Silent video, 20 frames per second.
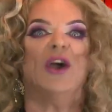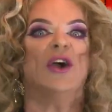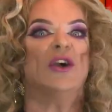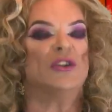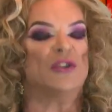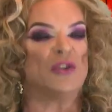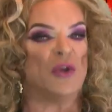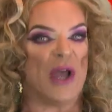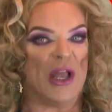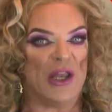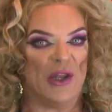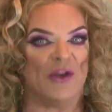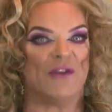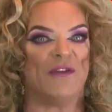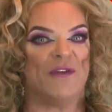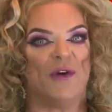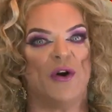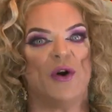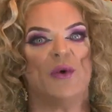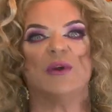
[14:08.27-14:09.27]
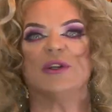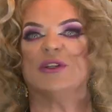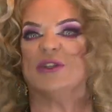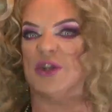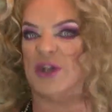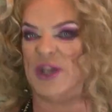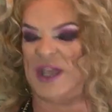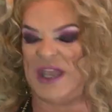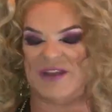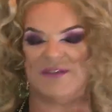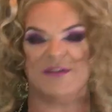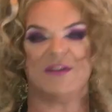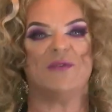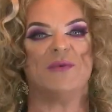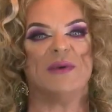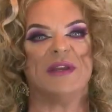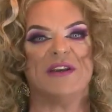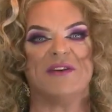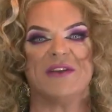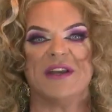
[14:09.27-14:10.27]
So I look forward to whoever the
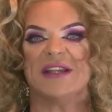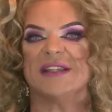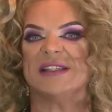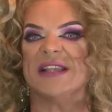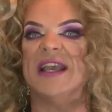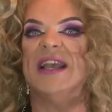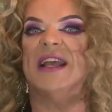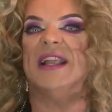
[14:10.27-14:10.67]
winner is.